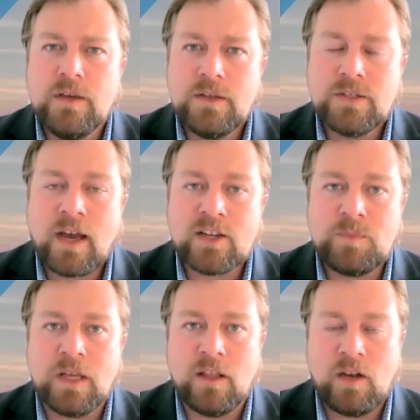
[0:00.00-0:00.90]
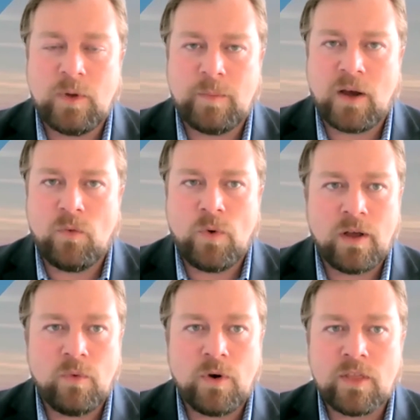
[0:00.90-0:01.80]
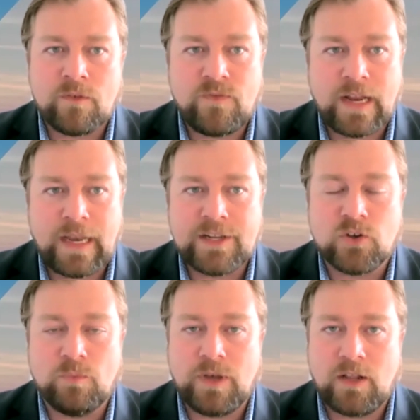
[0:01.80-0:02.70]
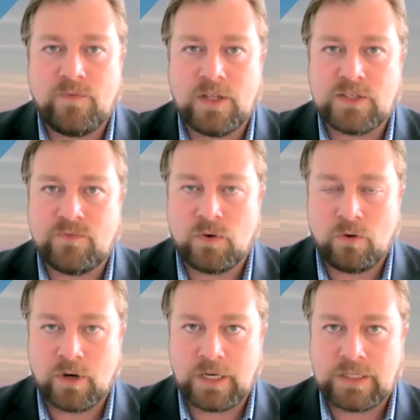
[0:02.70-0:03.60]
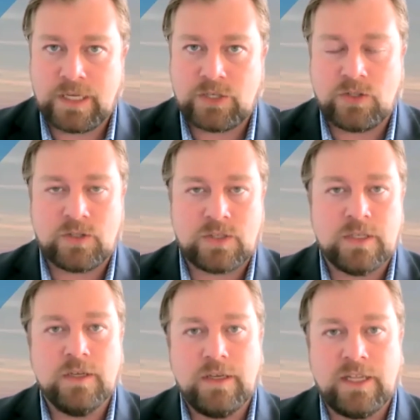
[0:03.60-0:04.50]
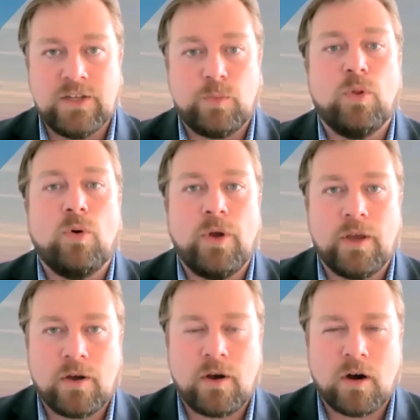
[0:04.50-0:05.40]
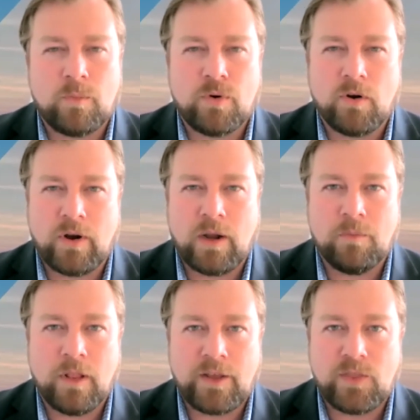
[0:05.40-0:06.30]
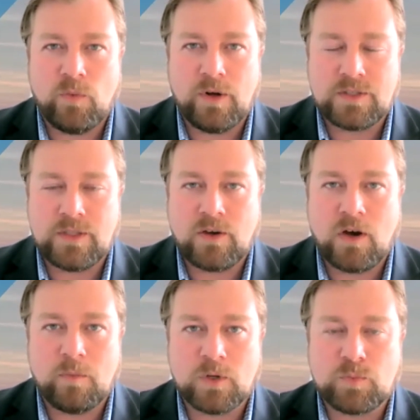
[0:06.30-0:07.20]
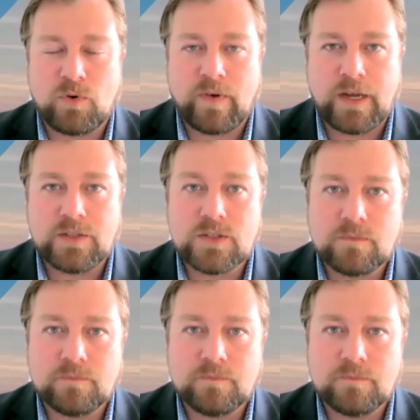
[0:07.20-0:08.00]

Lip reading: Talk to me a little bit about what are the financial benefits for organizations in deploying a card program like the ones that Commerce provides?